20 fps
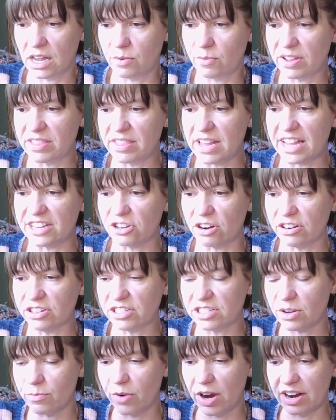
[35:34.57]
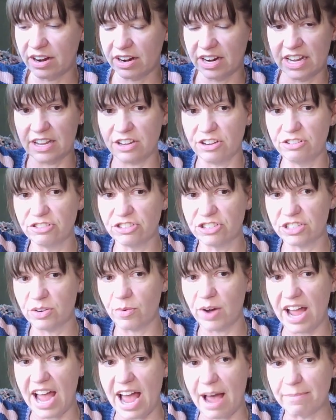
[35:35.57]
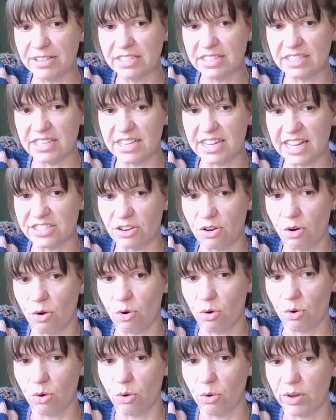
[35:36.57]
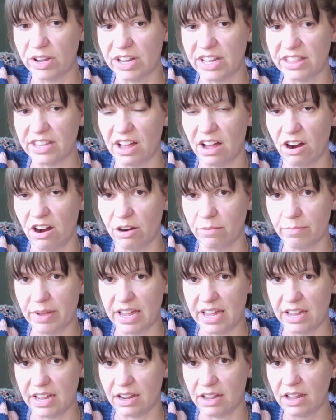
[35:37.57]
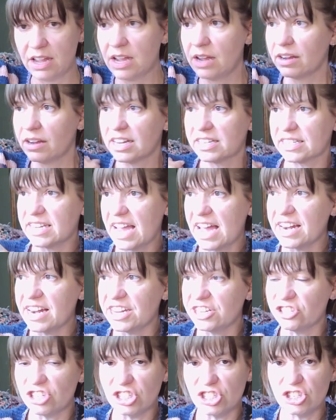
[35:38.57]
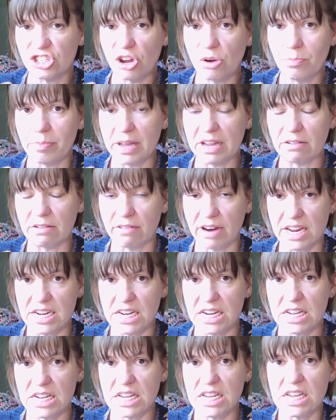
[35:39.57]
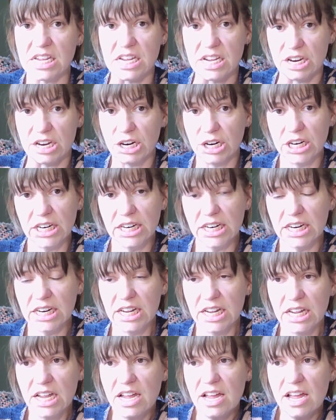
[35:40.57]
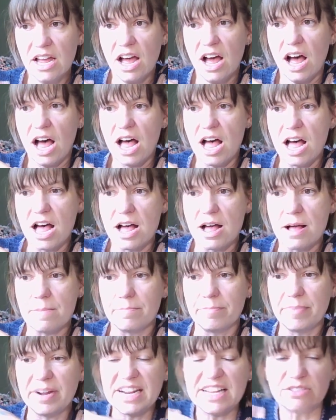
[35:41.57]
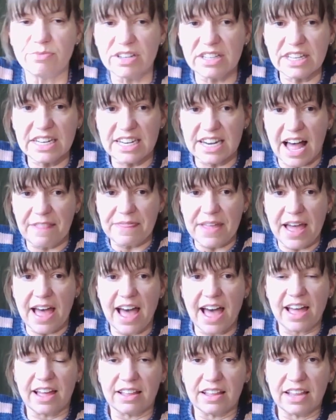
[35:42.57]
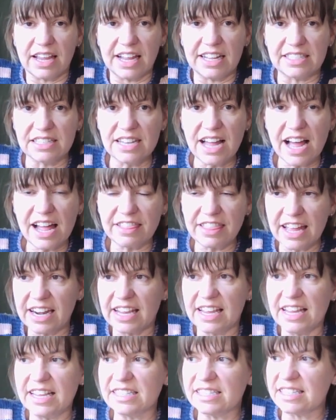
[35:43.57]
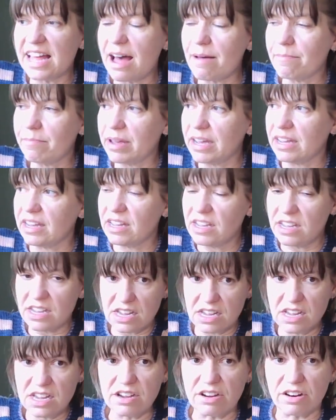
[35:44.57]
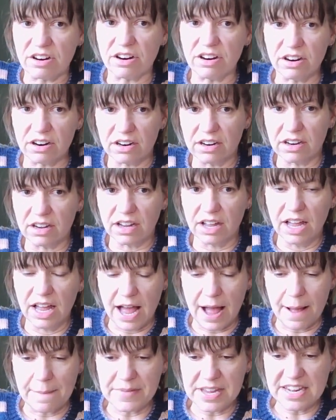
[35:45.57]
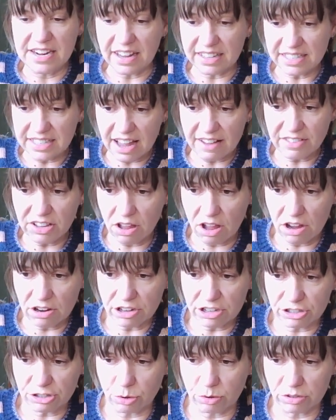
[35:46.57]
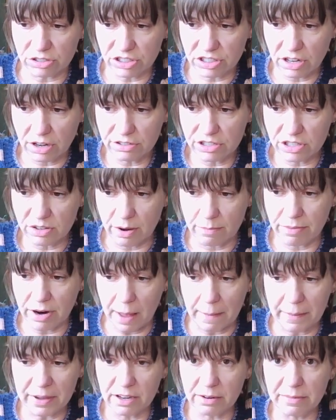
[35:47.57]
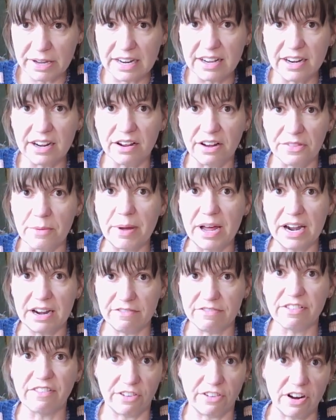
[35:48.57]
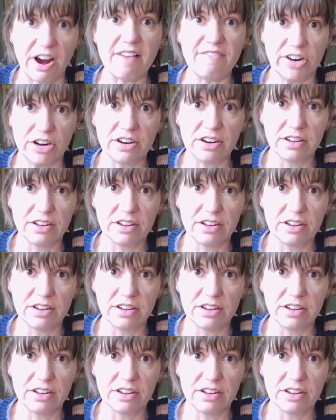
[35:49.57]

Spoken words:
they start to wear, usually what happens is he gets a hole in the armpit, because again, he's just so big right here. But he's really not that, it's not that he's that big here. He does have a longer torso, so I'm probably going to be knitting on the body for forever.